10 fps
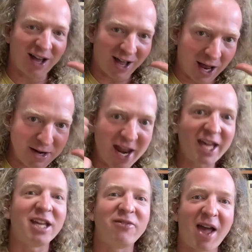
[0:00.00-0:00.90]
a
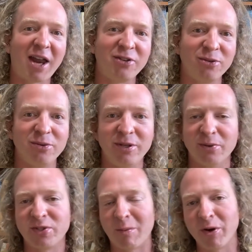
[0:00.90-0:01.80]
negative attitude. You know,
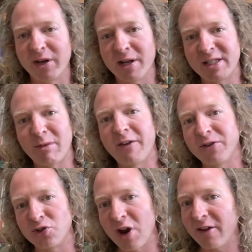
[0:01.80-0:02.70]
someone cuts him off in
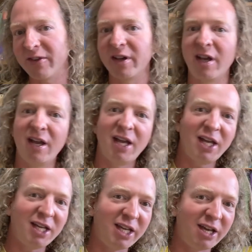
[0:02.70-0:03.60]
traffic,
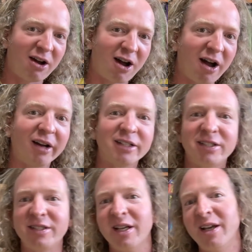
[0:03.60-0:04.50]
he
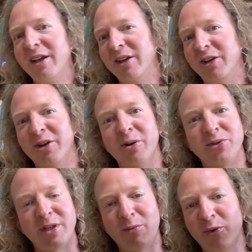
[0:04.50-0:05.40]
honks. You know,
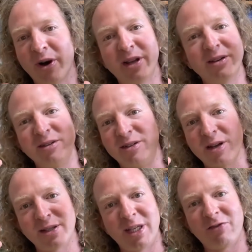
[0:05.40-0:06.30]
someone
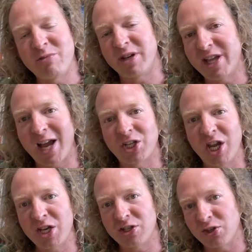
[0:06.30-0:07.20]
doesn't give him exact
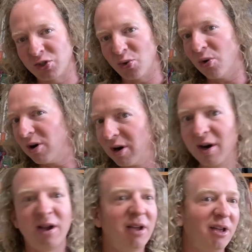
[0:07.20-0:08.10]
change at the store,
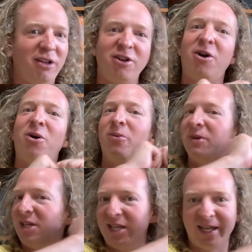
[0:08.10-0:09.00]
you know,
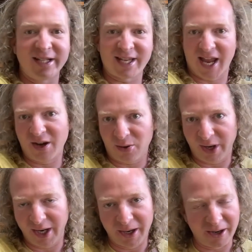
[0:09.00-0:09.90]
he gets
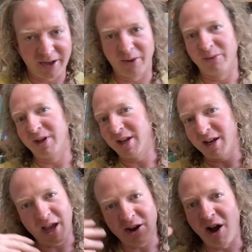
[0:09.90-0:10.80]
angry, you know,
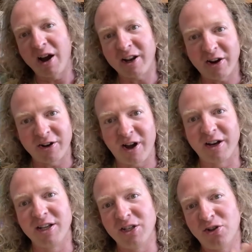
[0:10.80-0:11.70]
and on and on and on.
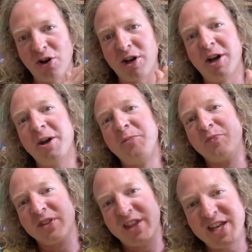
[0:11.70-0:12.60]
He took
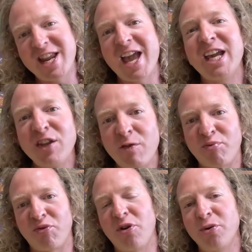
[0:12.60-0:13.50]
the negative
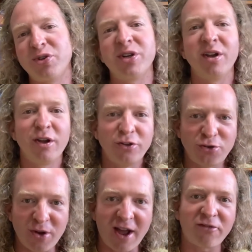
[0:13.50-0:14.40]
approach
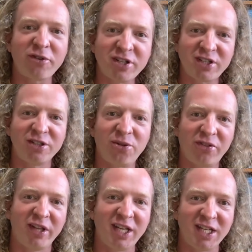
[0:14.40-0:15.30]
to every single
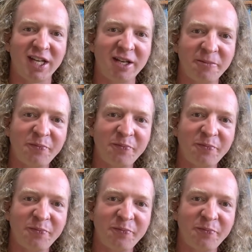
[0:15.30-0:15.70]
thing he did.